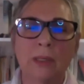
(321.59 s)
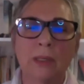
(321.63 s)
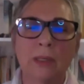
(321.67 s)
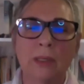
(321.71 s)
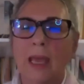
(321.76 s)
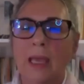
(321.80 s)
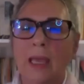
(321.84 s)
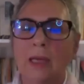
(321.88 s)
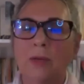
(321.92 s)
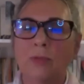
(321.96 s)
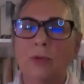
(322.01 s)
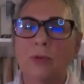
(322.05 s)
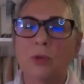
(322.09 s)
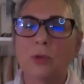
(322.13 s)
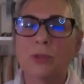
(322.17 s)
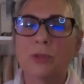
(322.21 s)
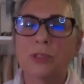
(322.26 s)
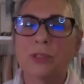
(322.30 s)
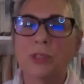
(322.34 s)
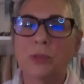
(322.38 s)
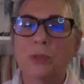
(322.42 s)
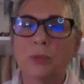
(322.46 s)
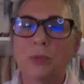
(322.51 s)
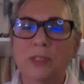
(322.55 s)
And of
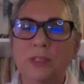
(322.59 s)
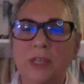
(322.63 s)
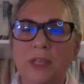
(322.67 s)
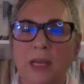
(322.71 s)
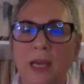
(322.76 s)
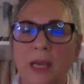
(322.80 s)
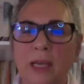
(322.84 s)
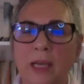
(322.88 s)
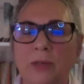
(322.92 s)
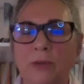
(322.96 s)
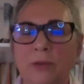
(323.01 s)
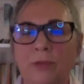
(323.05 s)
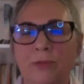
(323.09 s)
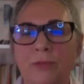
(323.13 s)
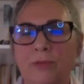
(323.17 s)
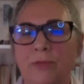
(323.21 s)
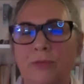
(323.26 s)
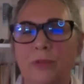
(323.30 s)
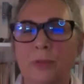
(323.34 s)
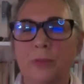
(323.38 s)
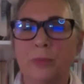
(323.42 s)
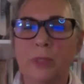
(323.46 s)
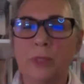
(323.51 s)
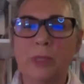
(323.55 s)
course, it was kind of
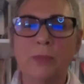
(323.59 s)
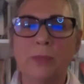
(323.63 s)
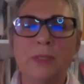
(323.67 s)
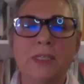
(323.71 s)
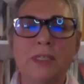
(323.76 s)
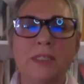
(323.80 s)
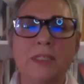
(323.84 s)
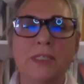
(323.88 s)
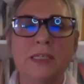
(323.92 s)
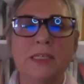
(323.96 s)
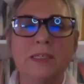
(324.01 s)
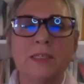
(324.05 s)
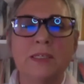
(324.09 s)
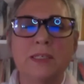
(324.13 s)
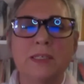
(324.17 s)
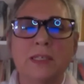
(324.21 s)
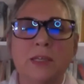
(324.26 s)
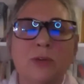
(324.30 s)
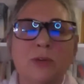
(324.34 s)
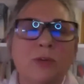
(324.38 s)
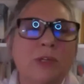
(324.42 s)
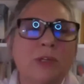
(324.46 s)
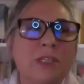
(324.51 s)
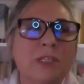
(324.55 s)
the BBC
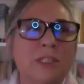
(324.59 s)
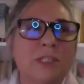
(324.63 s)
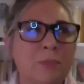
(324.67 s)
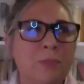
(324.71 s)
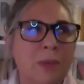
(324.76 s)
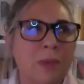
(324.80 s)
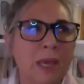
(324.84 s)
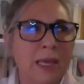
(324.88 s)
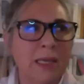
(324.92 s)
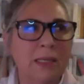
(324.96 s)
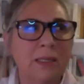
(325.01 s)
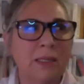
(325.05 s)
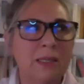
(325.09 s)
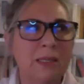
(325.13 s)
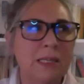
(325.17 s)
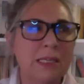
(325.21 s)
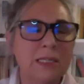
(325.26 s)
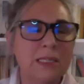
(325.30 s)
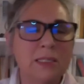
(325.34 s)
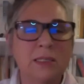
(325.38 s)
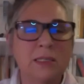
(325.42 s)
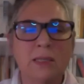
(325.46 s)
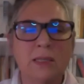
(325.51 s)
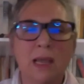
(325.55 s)
series made
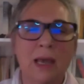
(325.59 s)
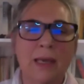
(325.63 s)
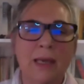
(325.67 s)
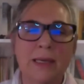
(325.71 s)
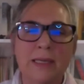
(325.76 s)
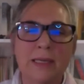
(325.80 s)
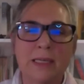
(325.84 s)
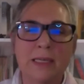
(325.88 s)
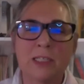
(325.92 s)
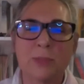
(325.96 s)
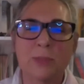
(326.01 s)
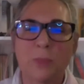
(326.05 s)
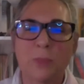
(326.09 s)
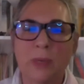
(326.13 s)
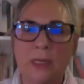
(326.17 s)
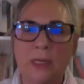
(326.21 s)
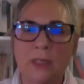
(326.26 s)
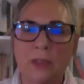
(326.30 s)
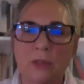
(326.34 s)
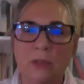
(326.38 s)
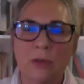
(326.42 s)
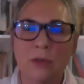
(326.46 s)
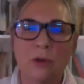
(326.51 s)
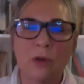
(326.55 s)
these ideas
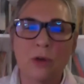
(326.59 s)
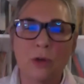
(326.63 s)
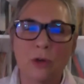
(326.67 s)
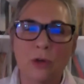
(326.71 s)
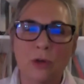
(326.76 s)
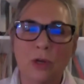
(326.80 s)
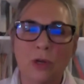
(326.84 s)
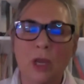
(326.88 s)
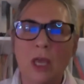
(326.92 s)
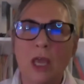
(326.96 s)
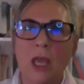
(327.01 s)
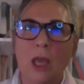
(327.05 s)
better known.